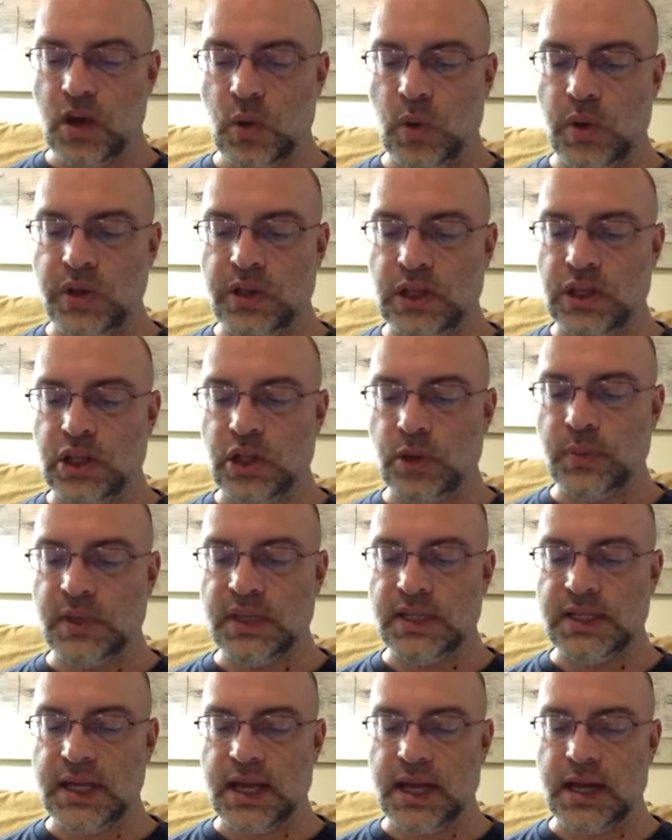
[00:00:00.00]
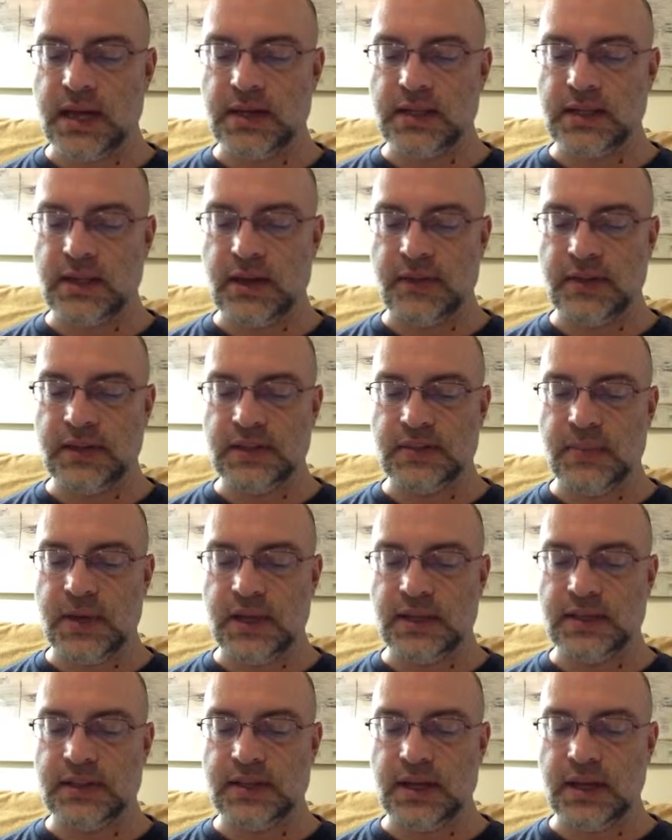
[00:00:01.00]
When the luminous hand of his
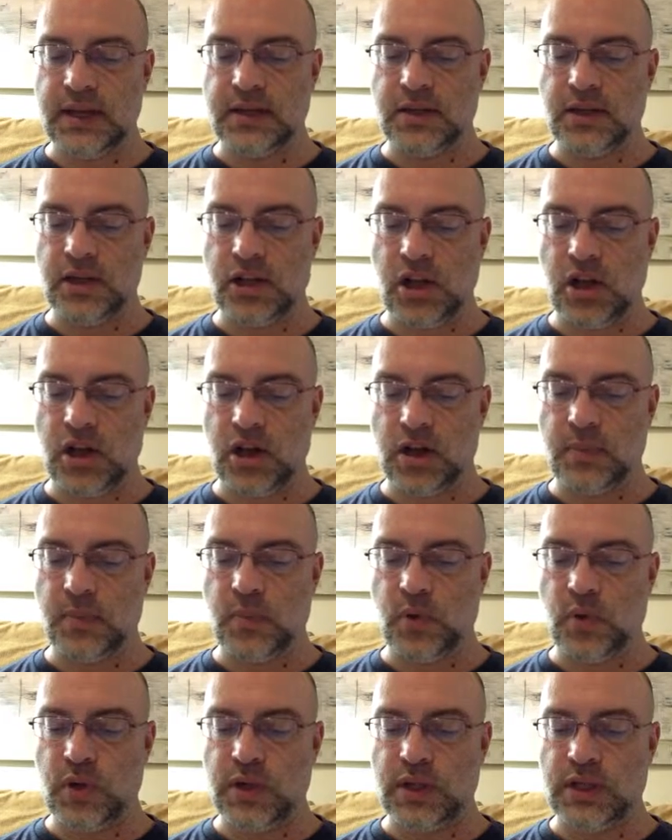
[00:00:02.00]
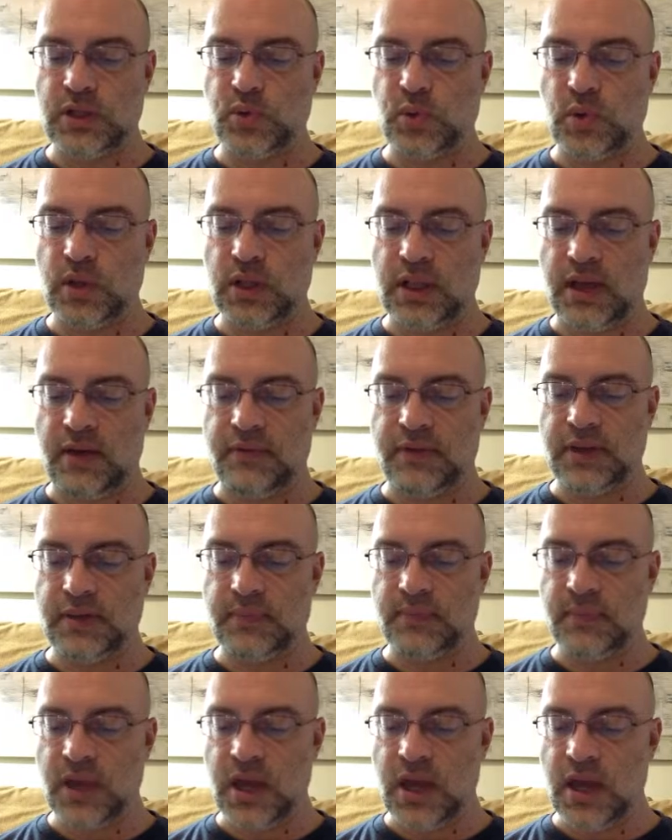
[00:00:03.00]
bedside clock pointed to 11,
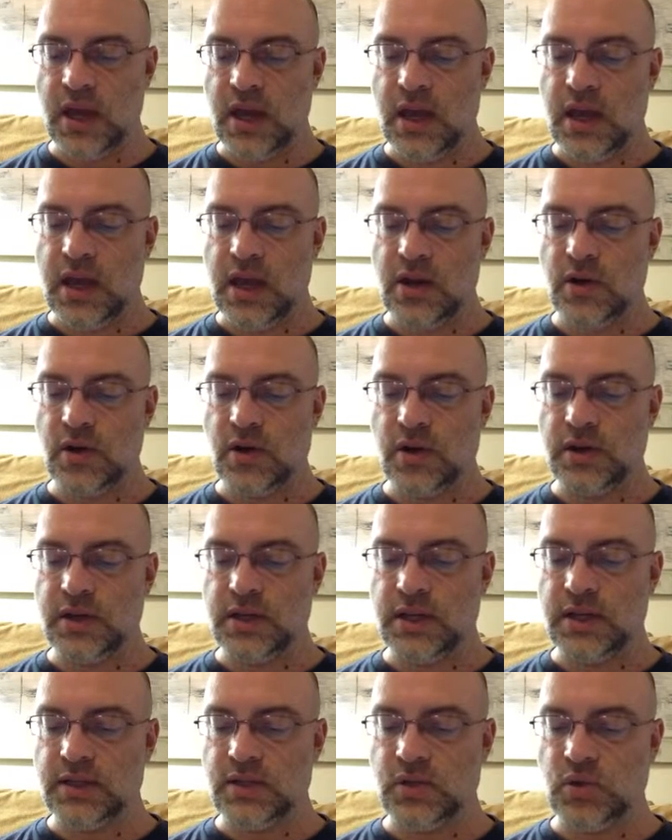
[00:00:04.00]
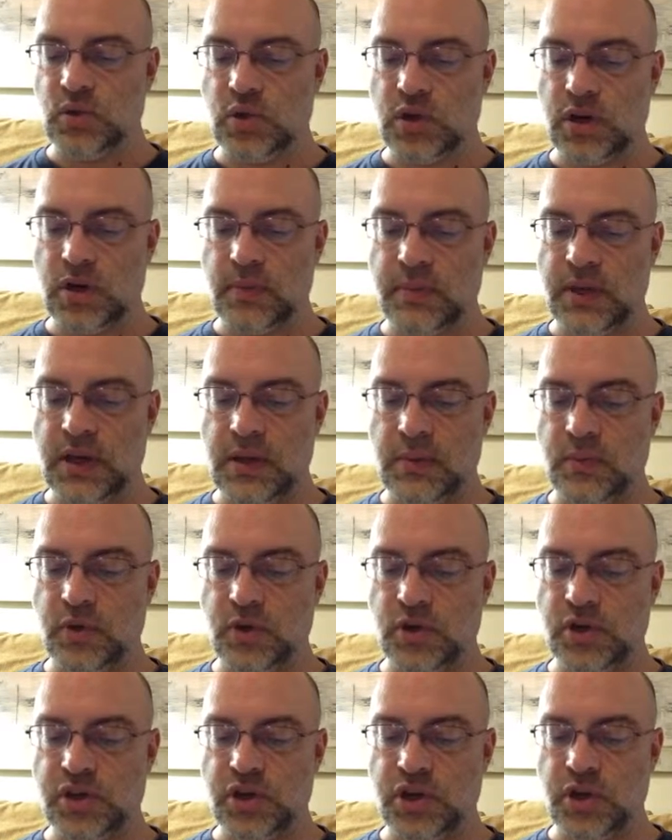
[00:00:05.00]
he heard his door being
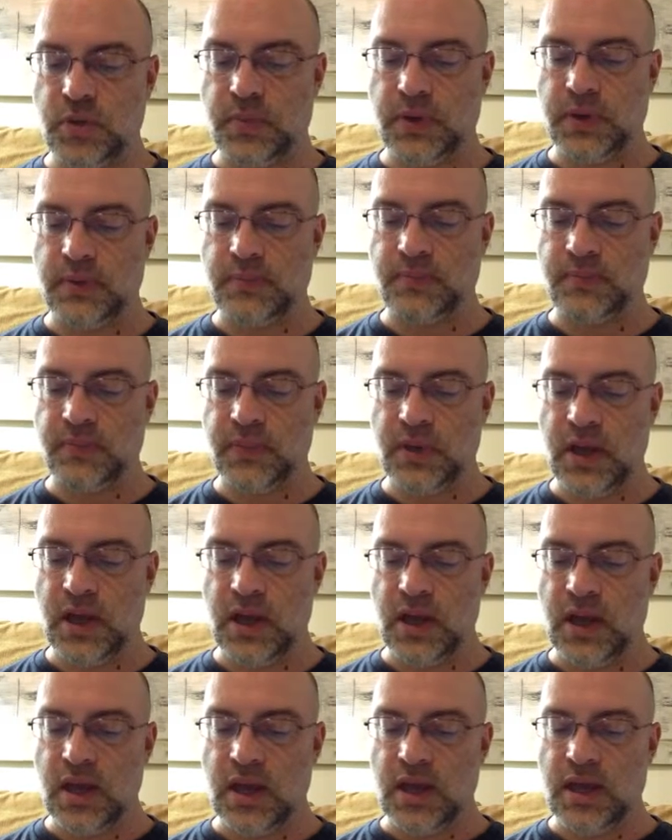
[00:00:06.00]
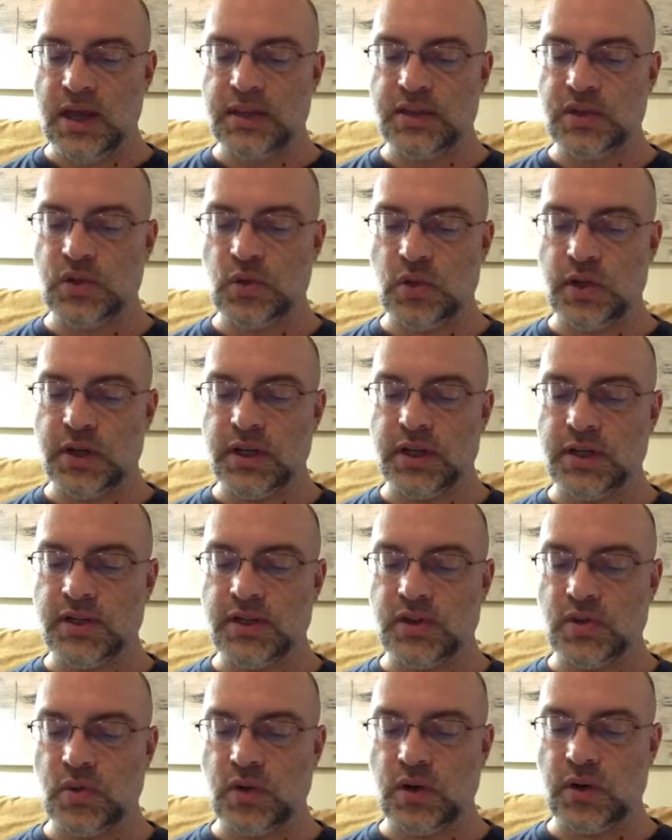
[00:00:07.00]
pushed open. He snorted a
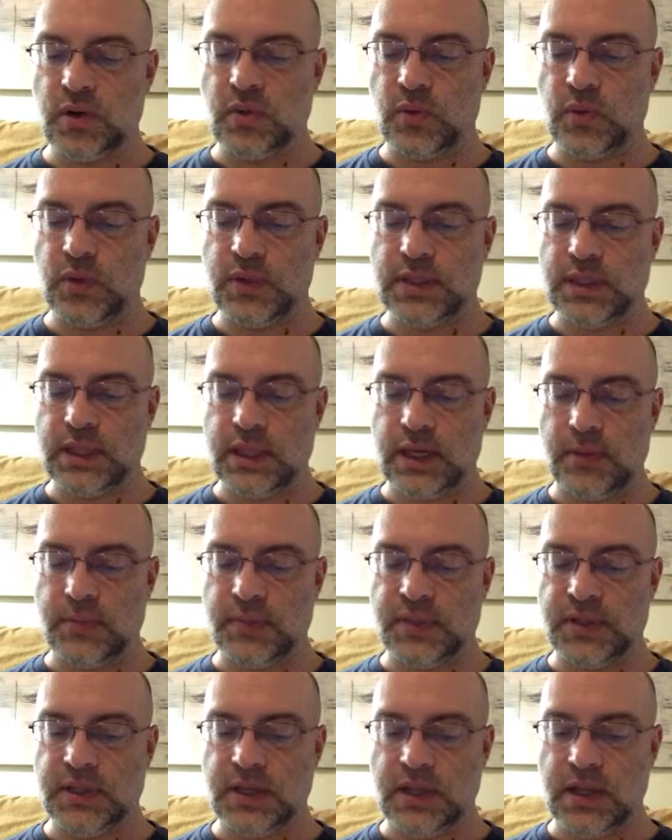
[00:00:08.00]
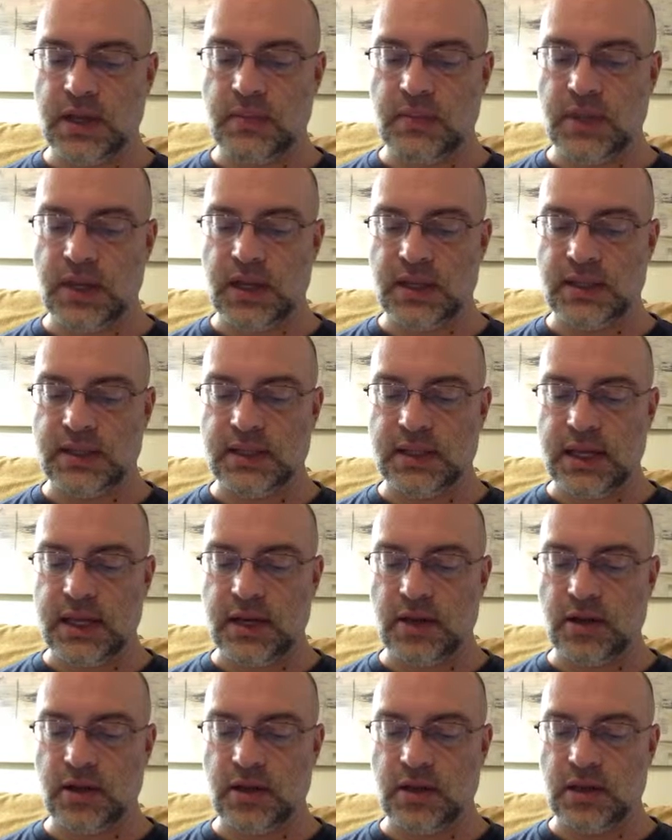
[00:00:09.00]
snore through his lips, and minutes
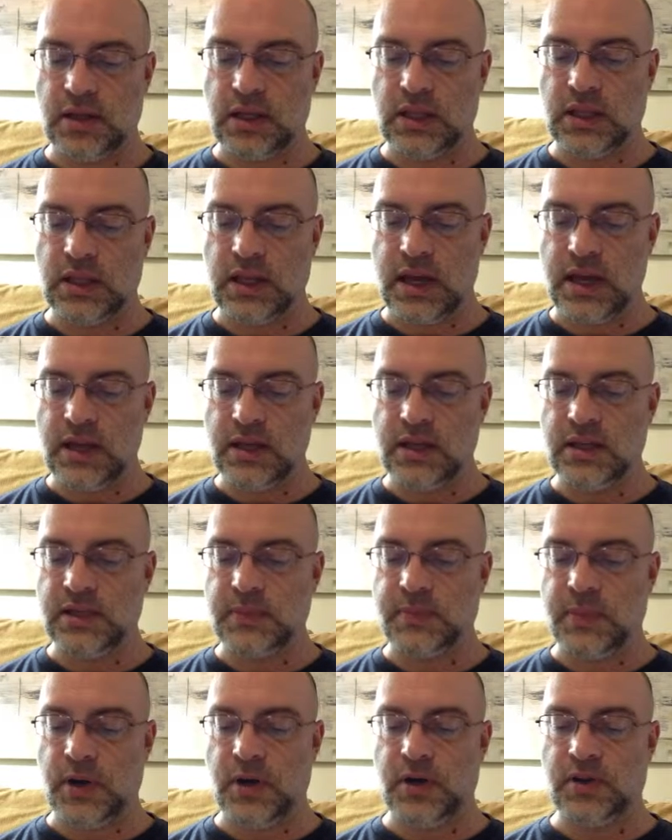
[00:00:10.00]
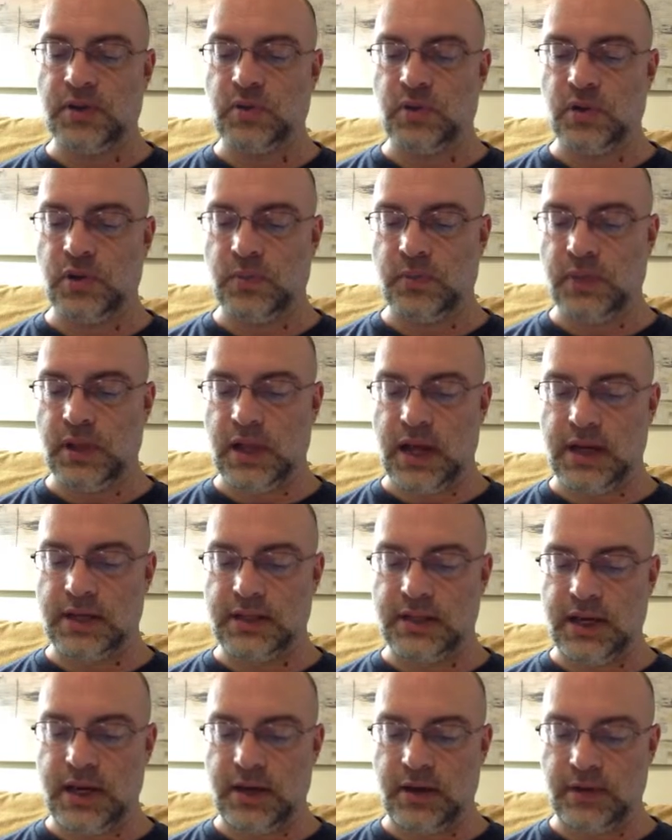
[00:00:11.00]
later the light in his parents' room
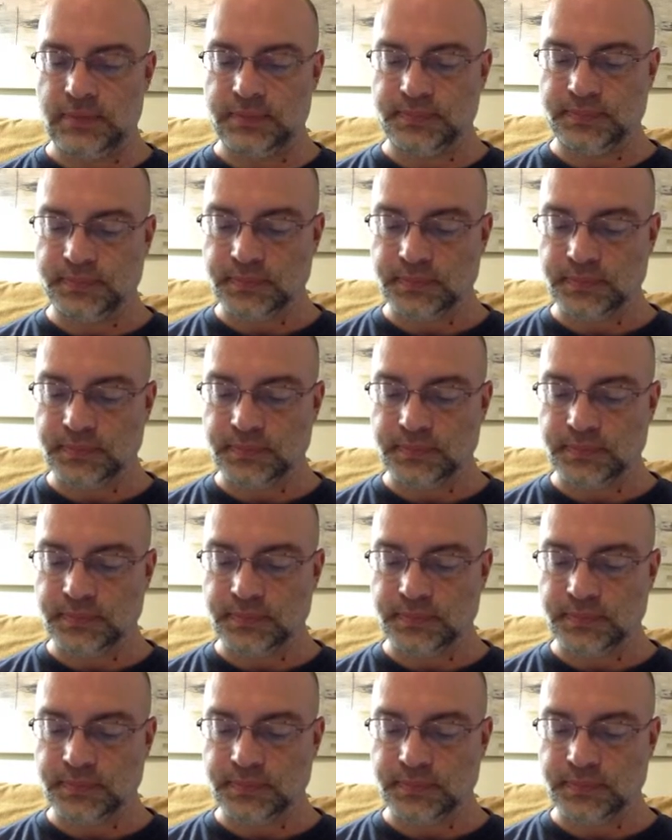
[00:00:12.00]
blacked out.